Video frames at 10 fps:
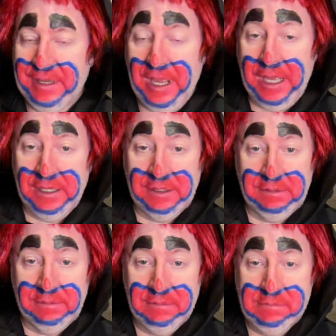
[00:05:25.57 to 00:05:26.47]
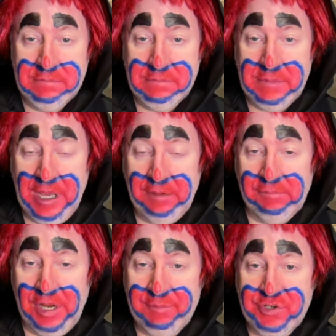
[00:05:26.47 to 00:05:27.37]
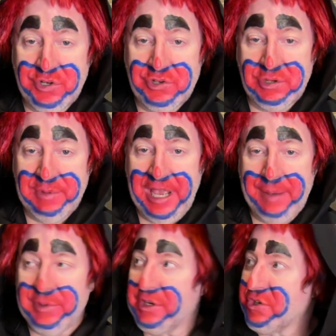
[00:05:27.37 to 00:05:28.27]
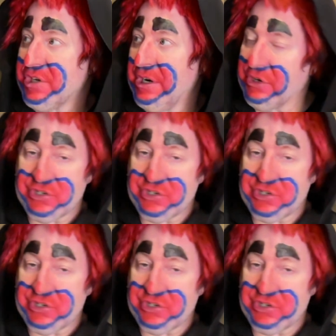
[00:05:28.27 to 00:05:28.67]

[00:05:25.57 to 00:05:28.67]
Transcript: And I'm sure she'll be happy to share it.